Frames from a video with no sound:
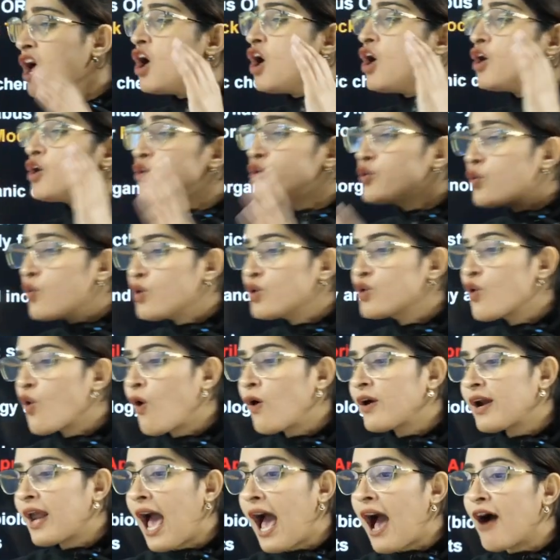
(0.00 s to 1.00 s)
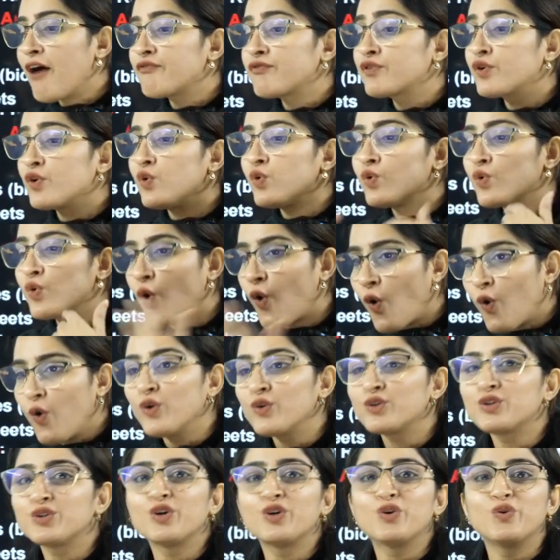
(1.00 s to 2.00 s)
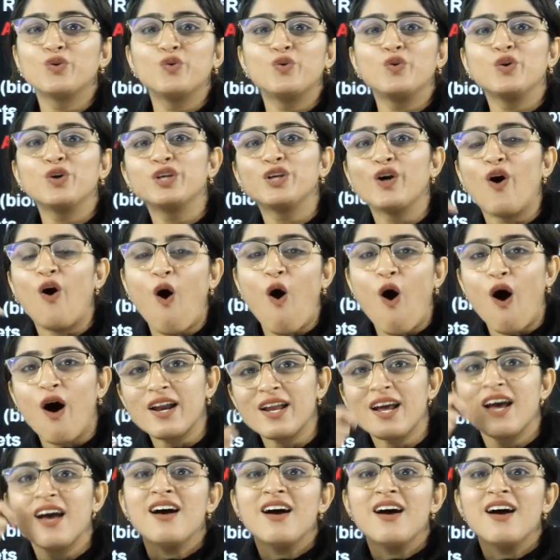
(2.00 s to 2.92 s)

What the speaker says: You don't have to go through your